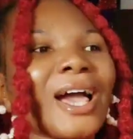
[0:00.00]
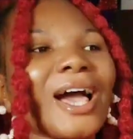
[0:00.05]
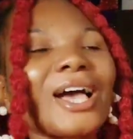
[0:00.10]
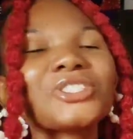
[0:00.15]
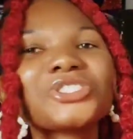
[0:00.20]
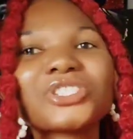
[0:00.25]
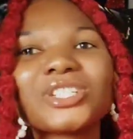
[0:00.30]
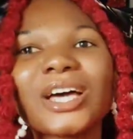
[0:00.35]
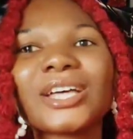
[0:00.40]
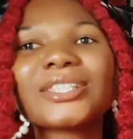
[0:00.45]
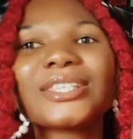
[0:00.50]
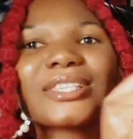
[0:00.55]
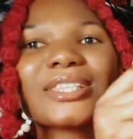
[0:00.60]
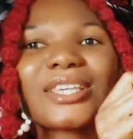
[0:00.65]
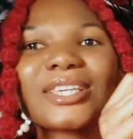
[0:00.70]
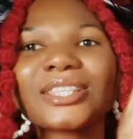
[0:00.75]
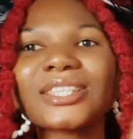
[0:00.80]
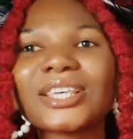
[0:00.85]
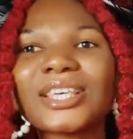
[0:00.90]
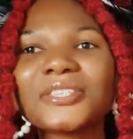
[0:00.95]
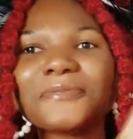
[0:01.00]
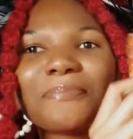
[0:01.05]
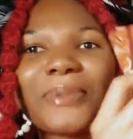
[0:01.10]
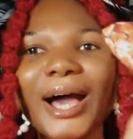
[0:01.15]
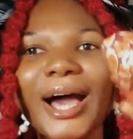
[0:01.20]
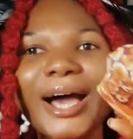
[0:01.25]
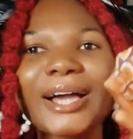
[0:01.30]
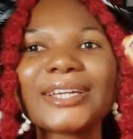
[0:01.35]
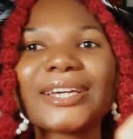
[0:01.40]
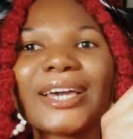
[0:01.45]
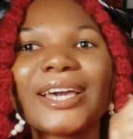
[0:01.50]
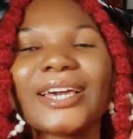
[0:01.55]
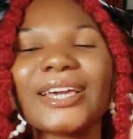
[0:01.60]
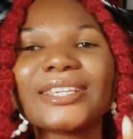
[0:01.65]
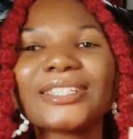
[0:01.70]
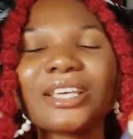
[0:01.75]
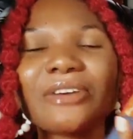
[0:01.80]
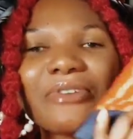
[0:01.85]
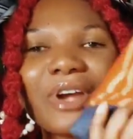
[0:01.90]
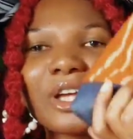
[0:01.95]
as you can see, this bag
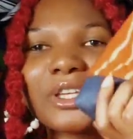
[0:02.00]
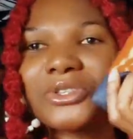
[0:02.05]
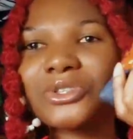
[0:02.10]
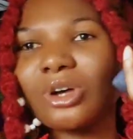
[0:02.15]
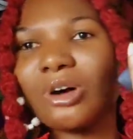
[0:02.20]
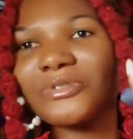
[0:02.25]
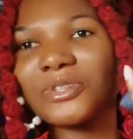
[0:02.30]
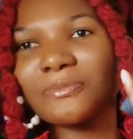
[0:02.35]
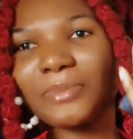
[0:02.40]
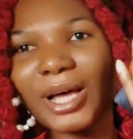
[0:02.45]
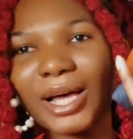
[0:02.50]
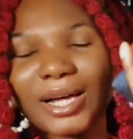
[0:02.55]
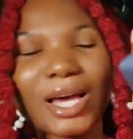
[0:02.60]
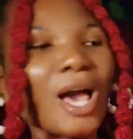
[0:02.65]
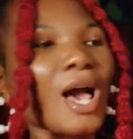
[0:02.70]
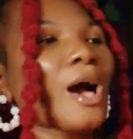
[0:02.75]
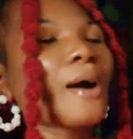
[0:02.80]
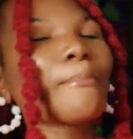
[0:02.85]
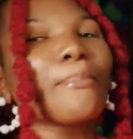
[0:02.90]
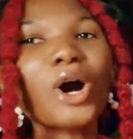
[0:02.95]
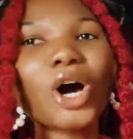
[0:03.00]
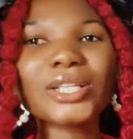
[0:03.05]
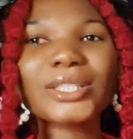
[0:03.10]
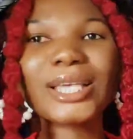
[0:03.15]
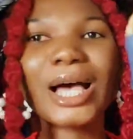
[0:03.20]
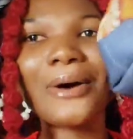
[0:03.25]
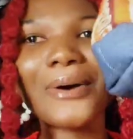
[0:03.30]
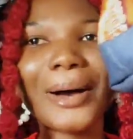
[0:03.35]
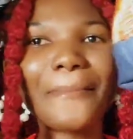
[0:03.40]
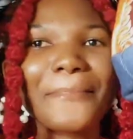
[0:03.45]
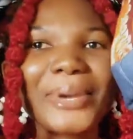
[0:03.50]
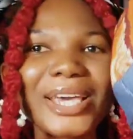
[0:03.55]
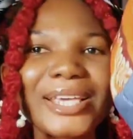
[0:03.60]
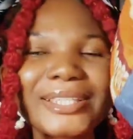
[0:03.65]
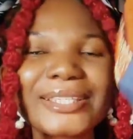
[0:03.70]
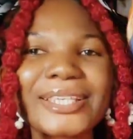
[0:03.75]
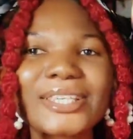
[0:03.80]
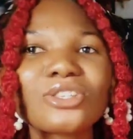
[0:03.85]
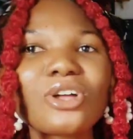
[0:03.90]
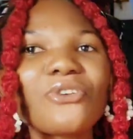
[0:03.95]
is a very soft bag, but our
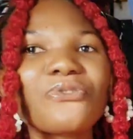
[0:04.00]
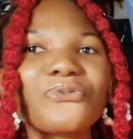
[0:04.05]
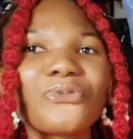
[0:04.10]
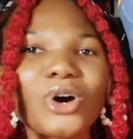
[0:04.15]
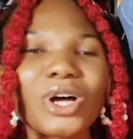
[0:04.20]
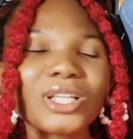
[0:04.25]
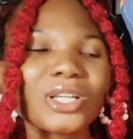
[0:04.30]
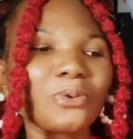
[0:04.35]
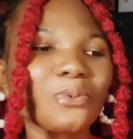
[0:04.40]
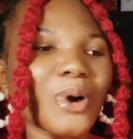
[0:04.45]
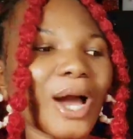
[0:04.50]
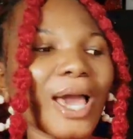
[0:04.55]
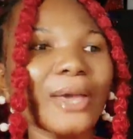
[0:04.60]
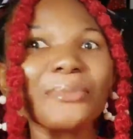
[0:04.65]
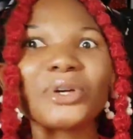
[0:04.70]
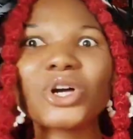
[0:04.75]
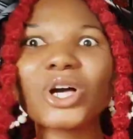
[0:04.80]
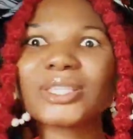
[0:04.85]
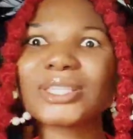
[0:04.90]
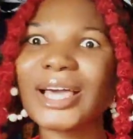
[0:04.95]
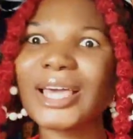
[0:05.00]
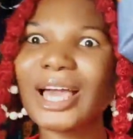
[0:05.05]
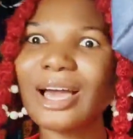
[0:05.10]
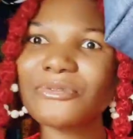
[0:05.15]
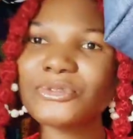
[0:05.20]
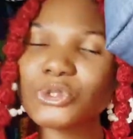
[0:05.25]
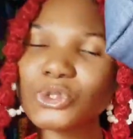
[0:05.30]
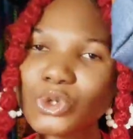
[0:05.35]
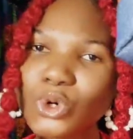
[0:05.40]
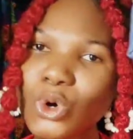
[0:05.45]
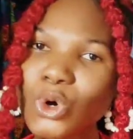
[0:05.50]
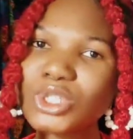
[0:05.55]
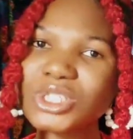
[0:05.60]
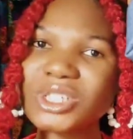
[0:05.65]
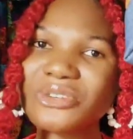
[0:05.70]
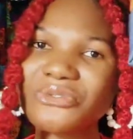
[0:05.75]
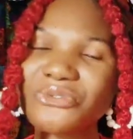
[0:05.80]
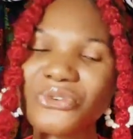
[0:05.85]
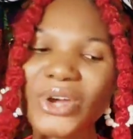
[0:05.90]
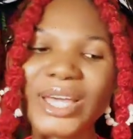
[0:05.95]
base is not falling. Why? Because I have two
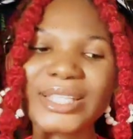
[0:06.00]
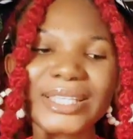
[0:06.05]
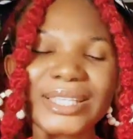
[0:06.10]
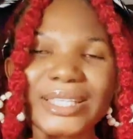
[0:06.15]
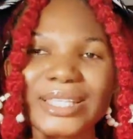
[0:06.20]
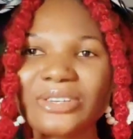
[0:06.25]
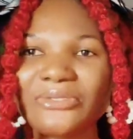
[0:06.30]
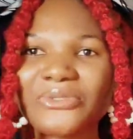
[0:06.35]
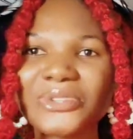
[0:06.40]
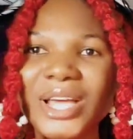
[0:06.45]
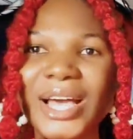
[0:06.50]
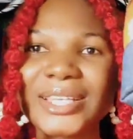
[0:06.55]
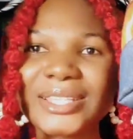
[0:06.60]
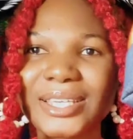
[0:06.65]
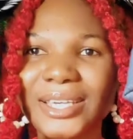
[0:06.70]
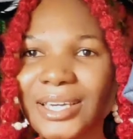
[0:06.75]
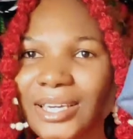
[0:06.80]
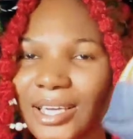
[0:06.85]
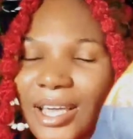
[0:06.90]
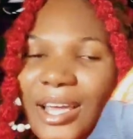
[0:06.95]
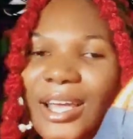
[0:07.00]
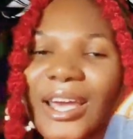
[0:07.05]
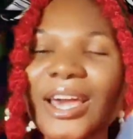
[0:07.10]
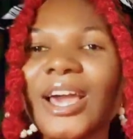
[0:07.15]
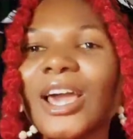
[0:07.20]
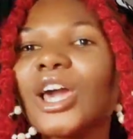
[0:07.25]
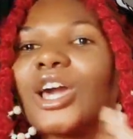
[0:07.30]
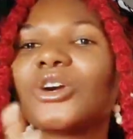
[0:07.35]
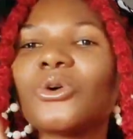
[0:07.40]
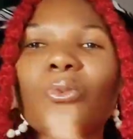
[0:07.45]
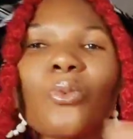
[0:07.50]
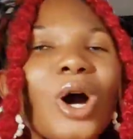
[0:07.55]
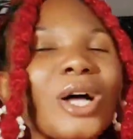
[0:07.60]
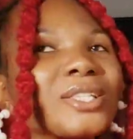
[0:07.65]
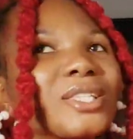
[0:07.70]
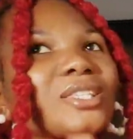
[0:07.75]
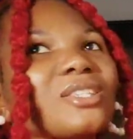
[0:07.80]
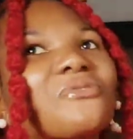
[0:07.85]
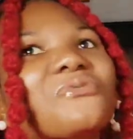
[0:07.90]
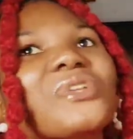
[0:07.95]
different stiffeners here.
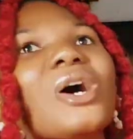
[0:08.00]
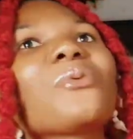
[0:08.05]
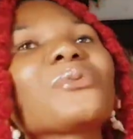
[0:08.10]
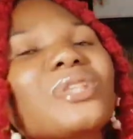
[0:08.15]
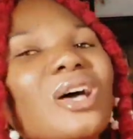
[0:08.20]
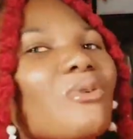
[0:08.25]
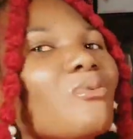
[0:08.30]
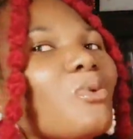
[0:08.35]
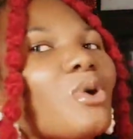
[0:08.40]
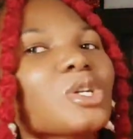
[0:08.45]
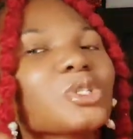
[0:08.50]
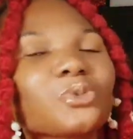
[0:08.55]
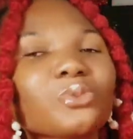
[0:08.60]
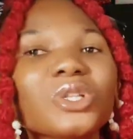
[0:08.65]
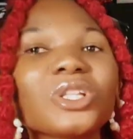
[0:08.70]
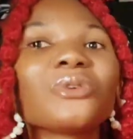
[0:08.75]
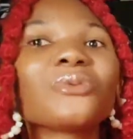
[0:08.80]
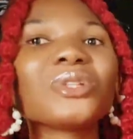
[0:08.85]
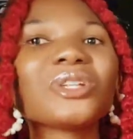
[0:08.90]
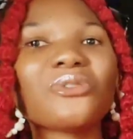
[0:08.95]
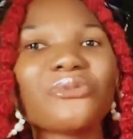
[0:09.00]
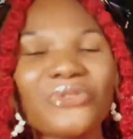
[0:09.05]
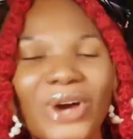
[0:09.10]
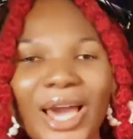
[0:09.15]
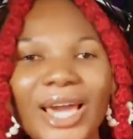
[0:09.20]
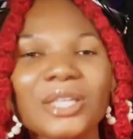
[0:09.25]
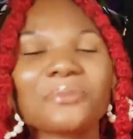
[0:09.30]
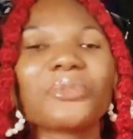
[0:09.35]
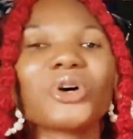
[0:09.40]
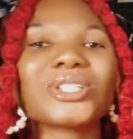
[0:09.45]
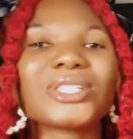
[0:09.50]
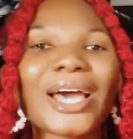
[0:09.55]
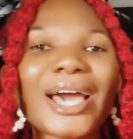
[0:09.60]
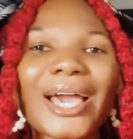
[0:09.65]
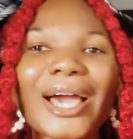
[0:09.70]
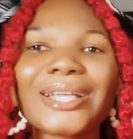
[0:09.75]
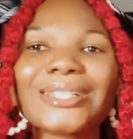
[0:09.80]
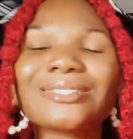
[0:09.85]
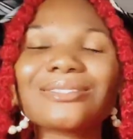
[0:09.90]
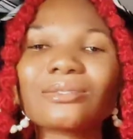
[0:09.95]
One stiffener would have worked really really fine, but
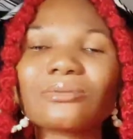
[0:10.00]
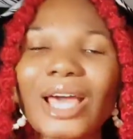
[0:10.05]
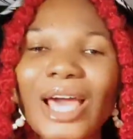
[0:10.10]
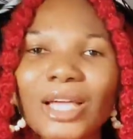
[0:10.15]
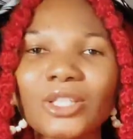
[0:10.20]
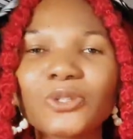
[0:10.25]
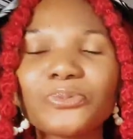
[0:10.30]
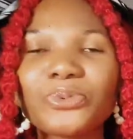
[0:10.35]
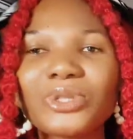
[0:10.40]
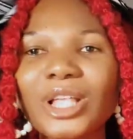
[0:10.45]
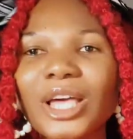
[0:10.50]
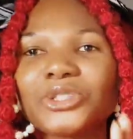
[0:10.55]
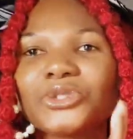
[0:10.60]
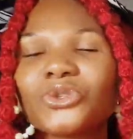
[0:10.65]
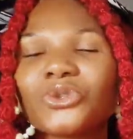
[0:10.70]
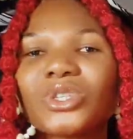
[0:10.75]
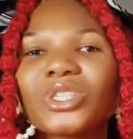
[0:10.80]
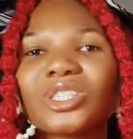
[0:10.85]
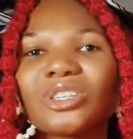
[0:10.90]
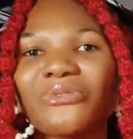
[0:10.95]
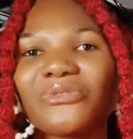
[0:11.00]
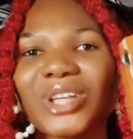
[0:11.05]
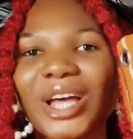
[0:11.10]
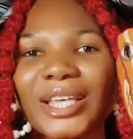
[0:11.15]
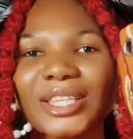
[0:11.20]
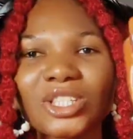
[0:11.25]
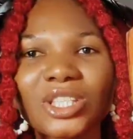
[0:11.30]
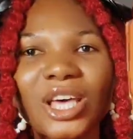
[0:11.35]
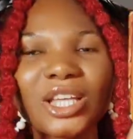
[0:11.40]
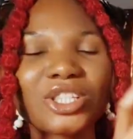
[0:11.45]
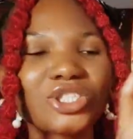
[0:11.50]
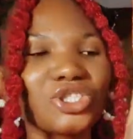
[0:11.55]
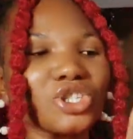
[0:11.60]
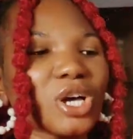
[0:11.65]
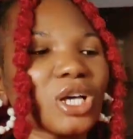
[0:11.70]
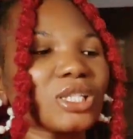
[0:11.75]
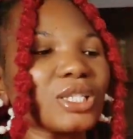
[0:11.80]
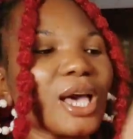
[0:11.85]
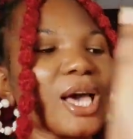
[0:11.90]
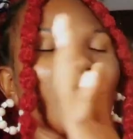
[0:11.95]
I had, I had to put like two stiffeners and that's
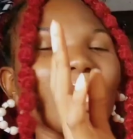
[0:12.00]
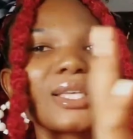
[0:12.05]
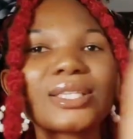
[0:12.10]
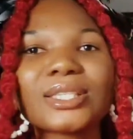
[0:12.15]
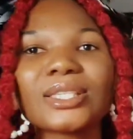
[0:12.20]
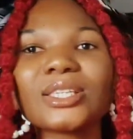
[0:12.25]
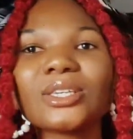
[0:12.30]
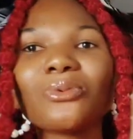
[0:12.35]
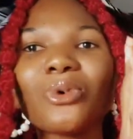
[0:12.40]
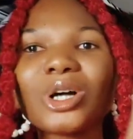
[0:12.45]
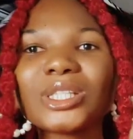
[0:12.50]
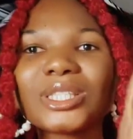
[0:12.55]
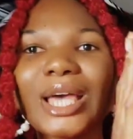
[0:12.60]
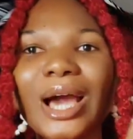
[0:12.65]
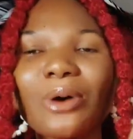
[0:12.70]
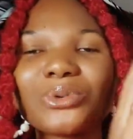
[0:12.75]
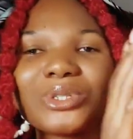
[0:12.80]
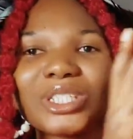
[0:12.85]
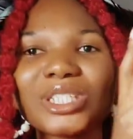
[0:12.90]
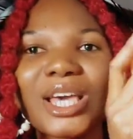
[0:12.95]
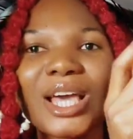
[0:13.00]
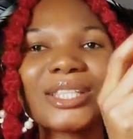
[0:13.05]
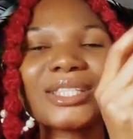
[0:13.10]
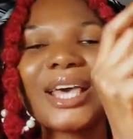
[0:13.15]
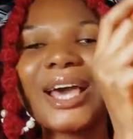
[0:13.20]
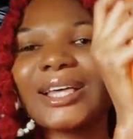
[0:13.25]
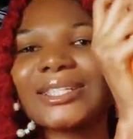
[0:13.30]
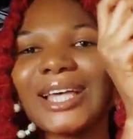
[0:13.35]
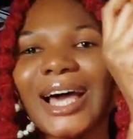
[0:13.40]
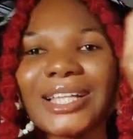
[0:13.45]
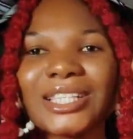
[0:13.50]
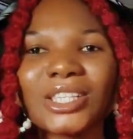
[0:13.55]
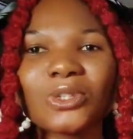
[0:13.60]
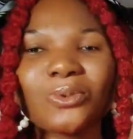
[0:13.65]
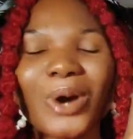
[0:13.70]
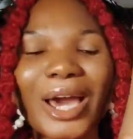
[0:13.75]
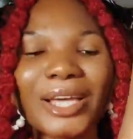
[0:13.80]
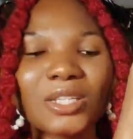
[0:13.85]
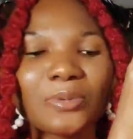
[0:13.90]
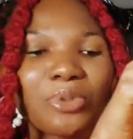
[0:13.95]
just see what I would get. That
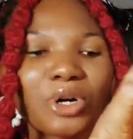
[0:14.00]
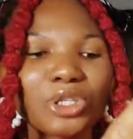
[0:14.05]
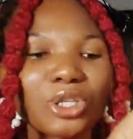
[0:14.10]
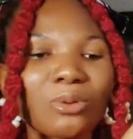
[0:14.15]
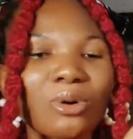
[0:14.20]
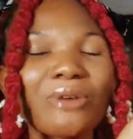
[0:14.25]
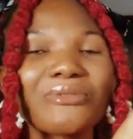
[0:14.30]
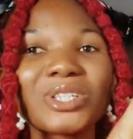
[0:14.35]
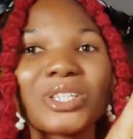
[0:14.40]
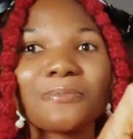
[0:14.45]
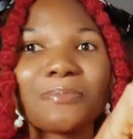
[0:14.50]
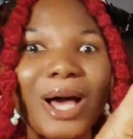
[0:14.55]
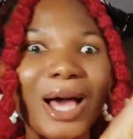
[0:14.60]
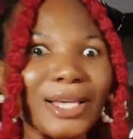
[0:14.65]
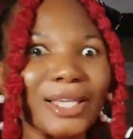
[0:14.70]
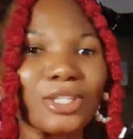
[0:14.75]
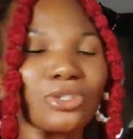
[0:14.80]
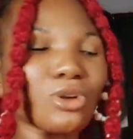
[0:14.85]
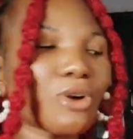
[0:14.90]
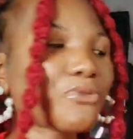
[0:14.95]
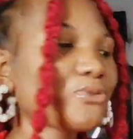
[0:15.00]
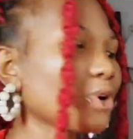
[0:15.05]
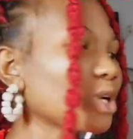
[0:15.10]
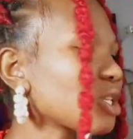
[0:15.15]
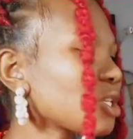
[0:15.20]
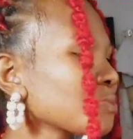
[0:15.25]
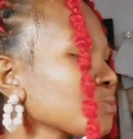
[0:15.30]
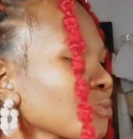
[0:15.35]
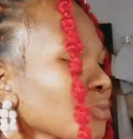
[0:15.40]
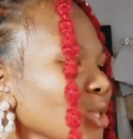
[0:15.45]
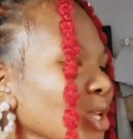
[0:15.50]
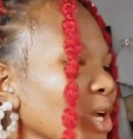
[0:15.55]
is why the bottom of this bag is not falling.